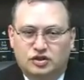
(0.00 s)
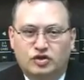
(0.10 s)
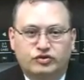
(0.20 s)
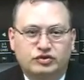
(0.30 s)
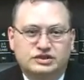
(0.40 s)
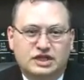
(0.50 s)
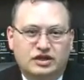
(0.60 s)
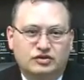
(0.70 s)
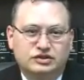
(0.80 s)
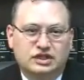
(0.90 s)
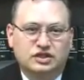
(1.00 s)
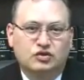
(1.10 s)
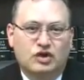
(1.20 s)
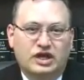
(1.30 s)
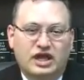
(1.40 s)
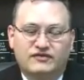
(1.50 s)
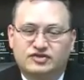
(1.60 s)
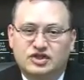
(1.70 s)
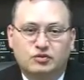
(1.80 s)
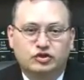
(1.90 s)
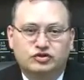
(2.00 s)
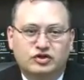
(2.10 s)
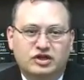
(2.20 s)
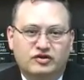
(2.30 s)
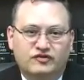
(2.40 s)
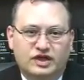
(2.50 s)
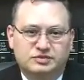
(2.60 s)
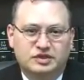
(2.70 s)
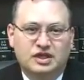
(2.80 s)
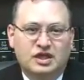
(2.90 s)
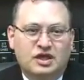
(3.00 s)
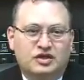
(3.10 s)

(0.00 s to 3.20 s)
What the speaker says: go through its cycles and you want to have some return on your investment,